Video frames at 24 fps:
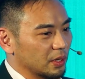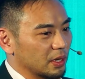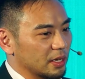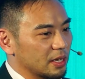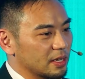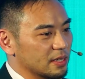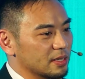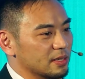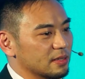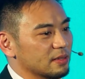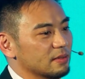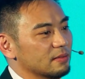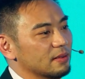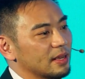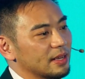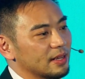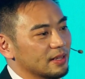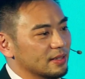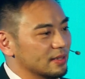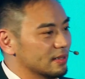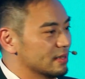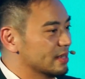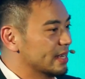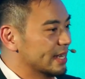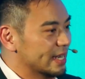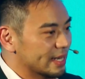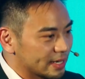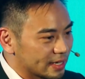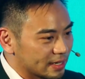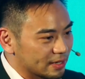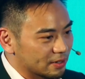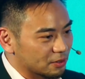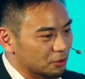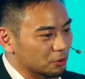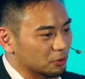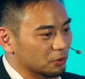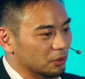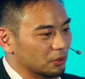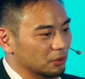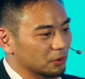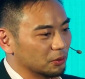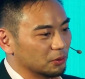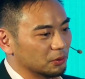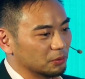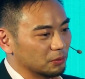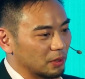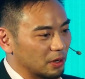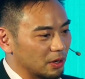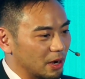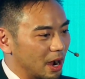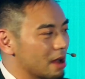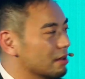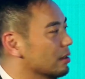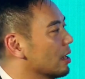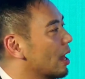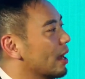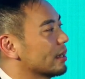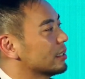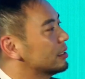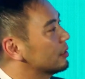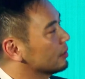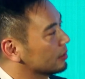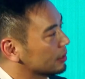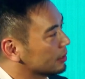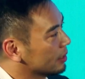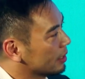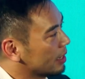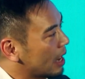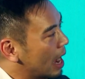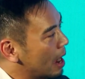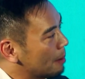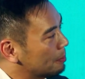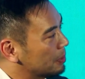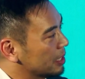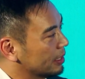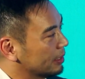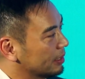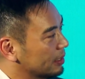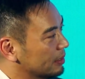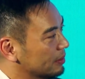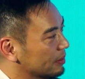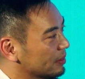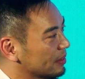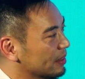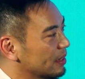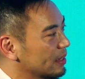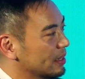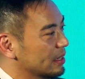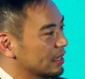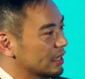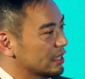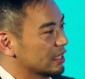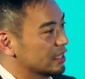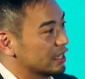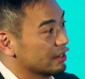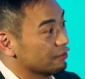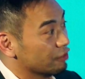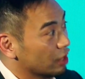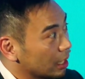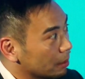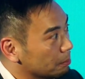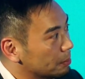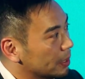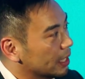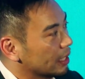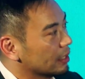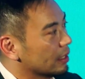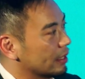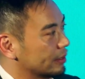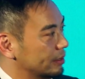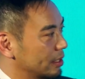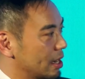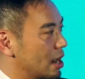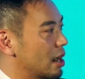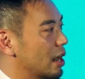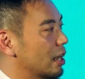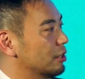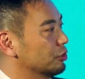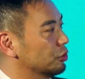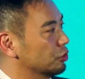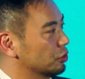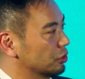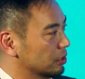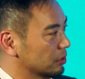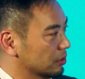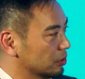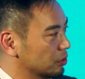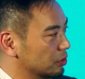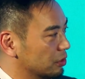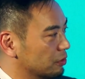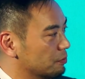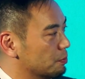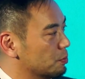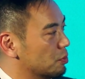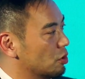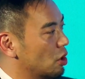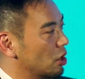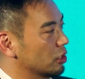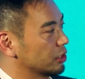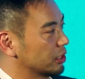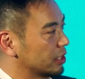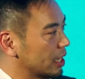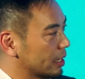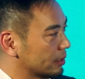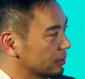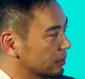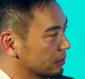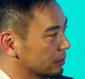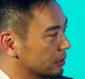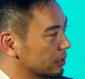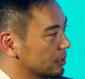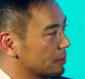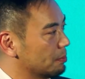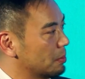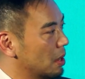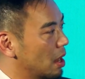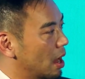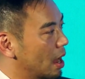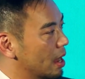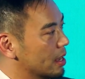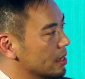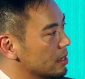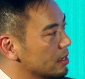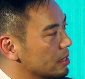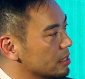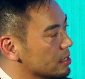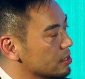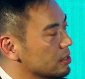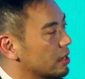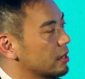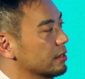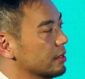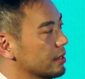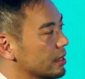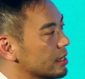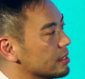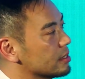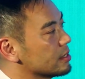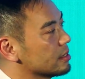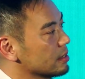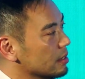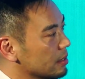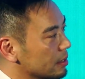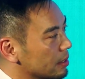is needed or I'd like to see happening in developing like the hydrogen sort of projects and the supply side of things.